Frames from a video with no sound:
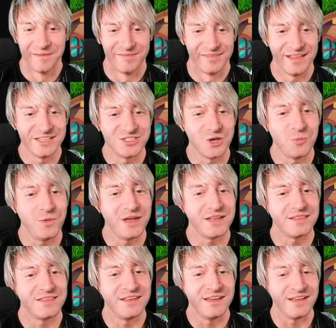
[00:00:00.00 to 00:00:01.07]
Let's hope we
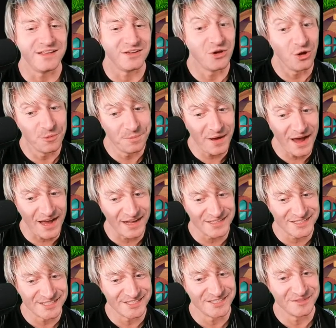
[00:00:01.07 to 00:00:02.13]
get the gold
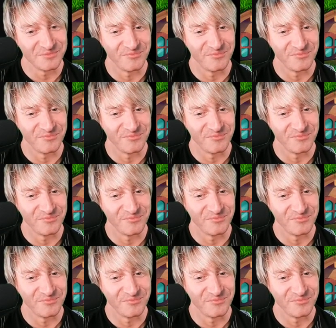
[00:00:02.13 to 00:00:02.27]
pots.